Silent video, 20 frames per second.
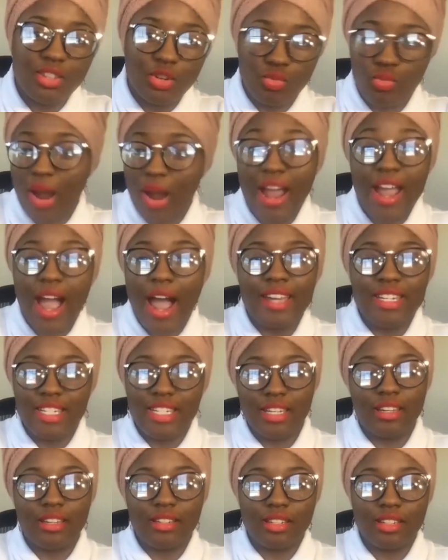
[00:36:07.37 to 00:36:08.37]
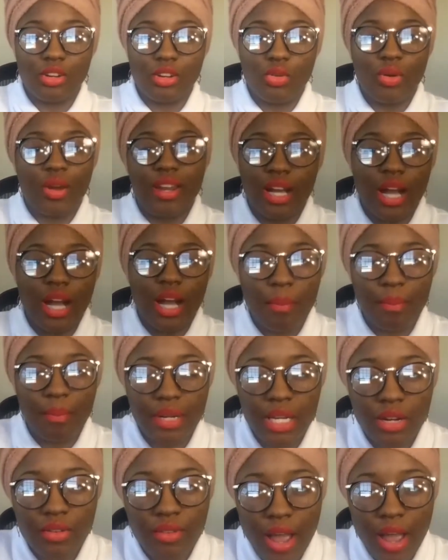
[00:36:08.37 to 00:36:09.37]
right idea to create a
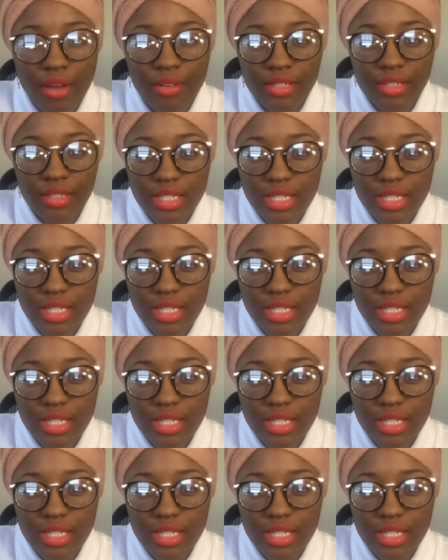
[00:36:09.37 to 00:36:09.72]
company around?